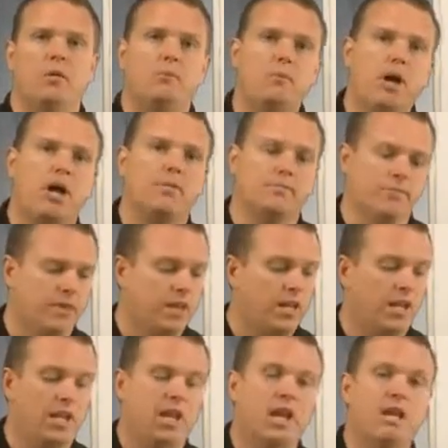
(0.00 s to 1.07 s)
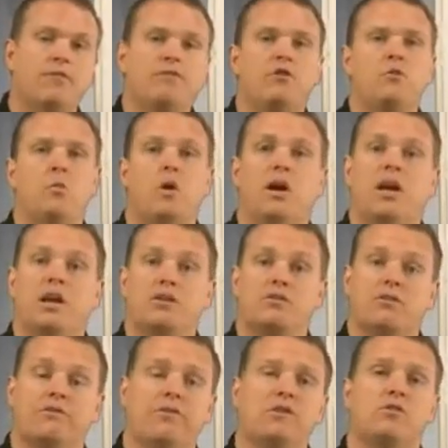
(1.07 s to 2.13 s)
but if you want
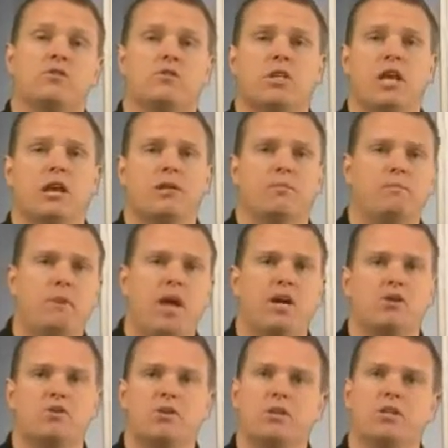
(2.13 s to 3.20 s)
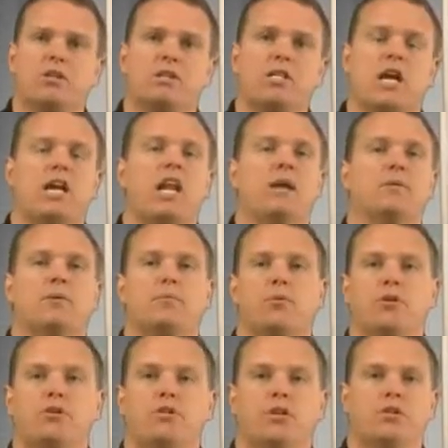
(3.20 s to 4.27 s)
extra features like mesh, dynamic
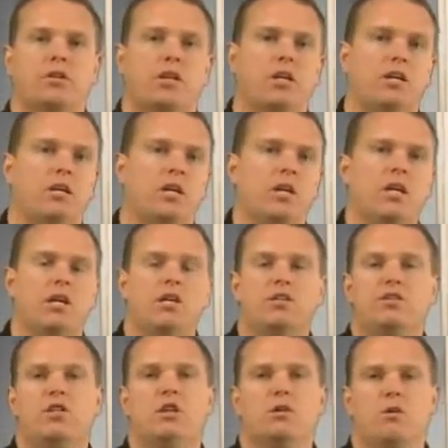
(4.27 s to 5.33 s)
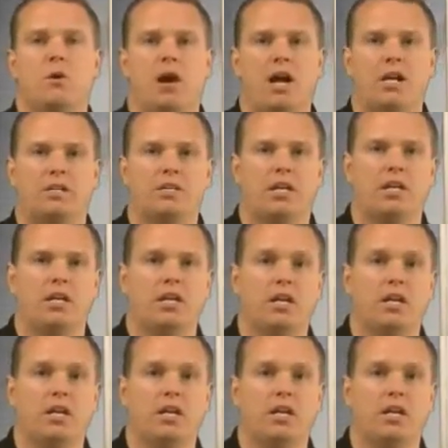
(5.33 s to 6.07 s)
pre-shared key, zero IT,